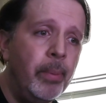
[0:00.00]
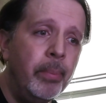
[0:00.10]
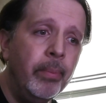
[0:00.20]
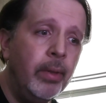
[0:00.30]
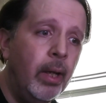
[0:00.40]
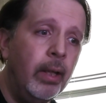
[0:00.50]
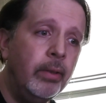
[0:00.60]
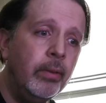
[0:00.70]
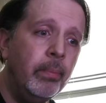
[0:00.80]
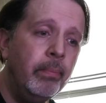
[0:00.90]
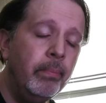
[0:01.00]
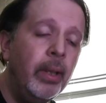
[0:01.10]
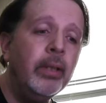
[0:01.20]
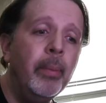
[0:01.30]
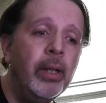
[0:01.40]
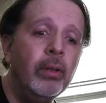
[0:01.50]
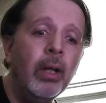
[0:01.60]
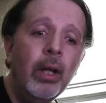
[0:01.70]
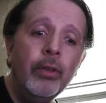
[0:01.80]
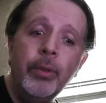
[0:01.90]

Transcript: DeMille